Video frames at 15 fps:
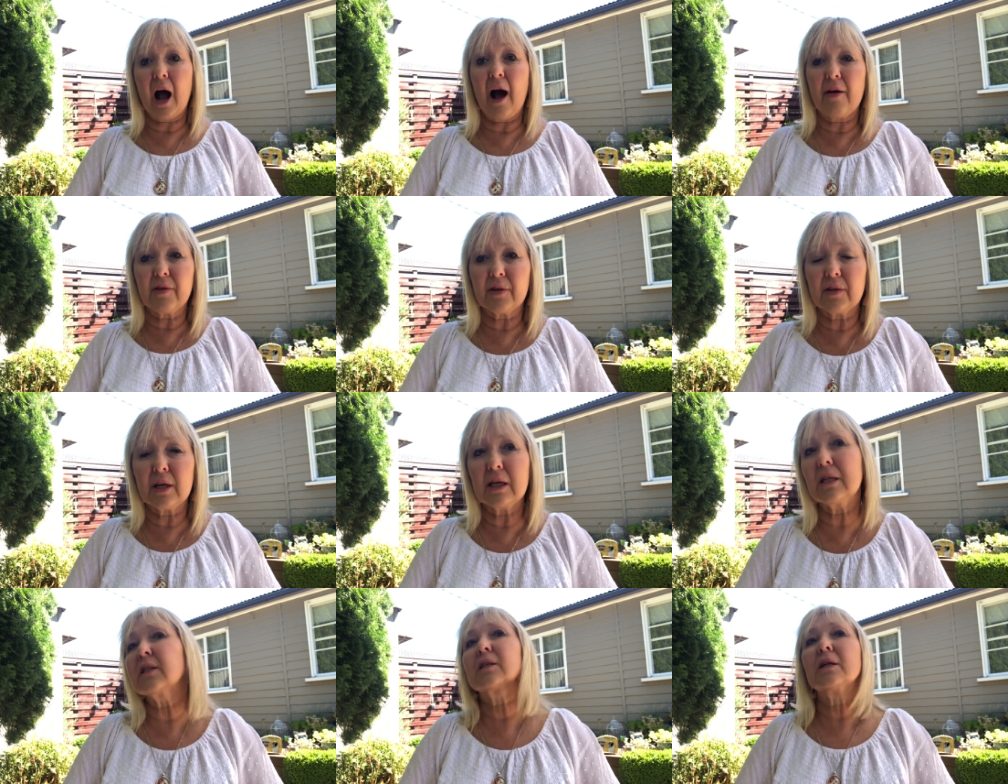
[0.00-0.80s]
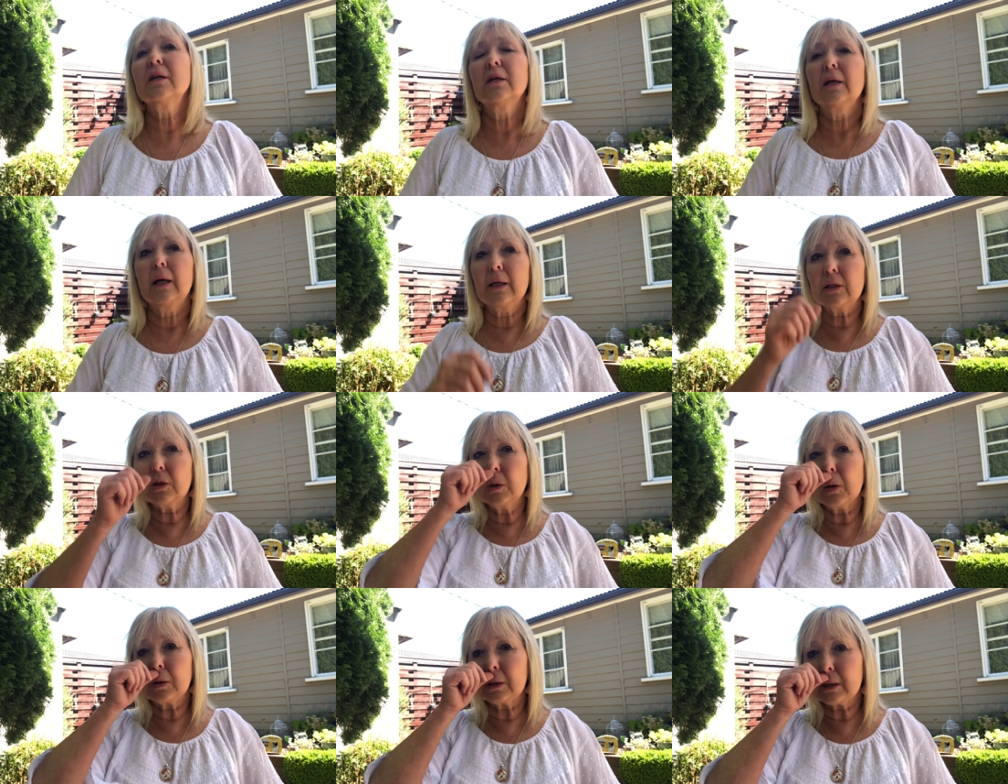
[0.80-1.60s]
other things. It's
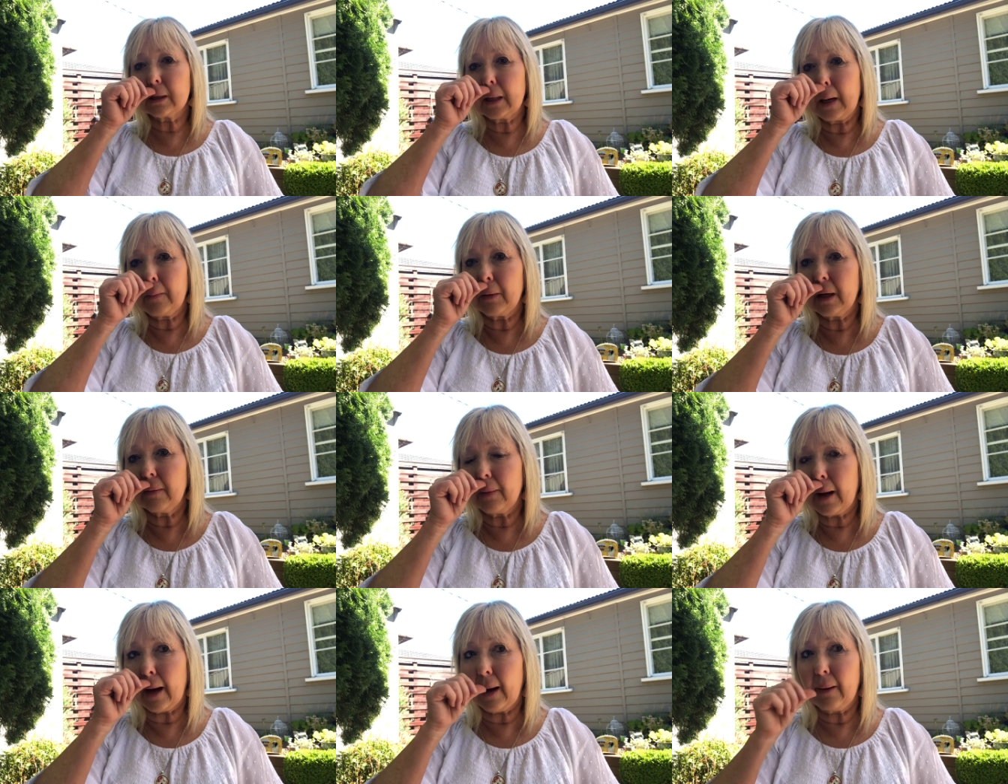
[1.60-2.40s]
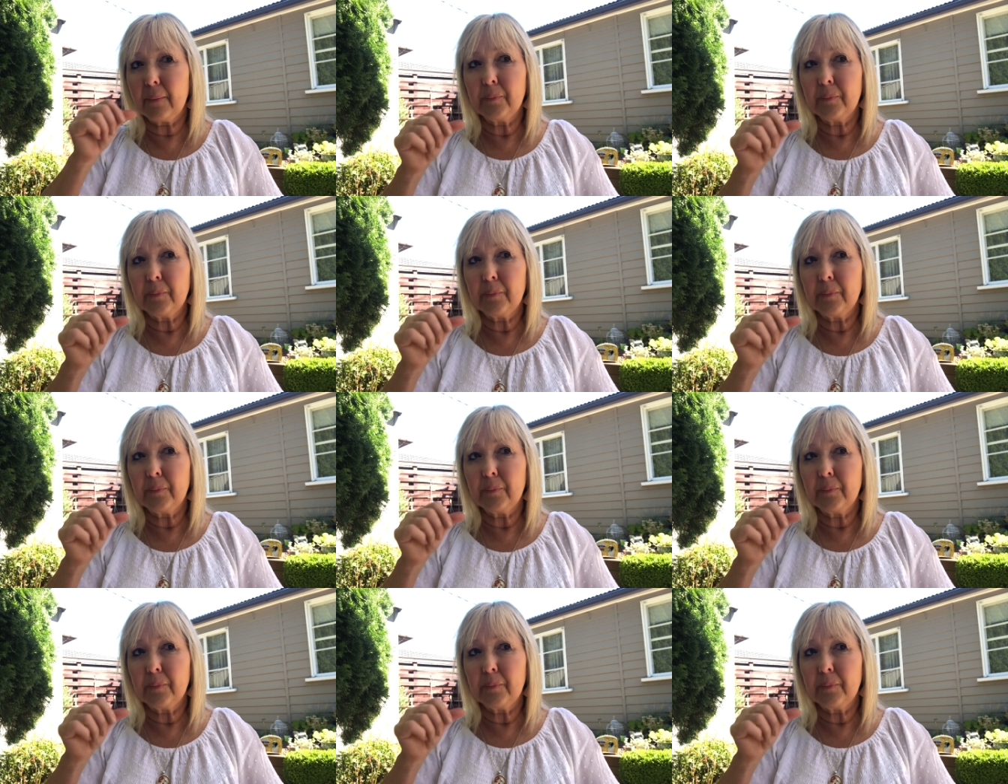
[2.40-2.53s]
not just going to be about